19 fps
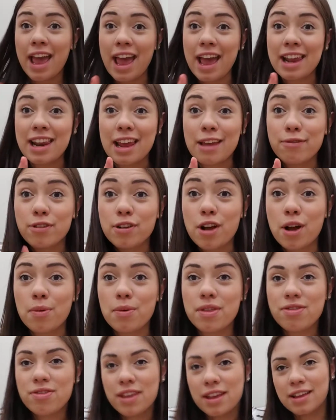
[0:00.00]
And I forgot
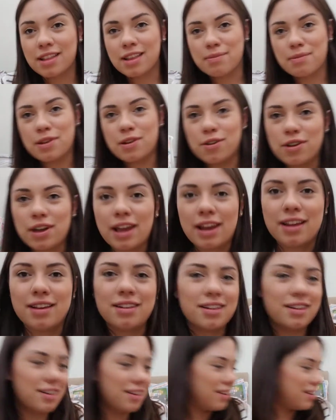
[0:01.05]
one thing, let me go get
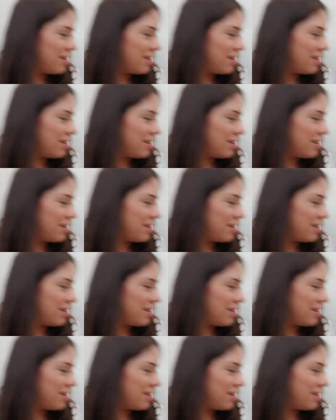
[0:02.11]
it.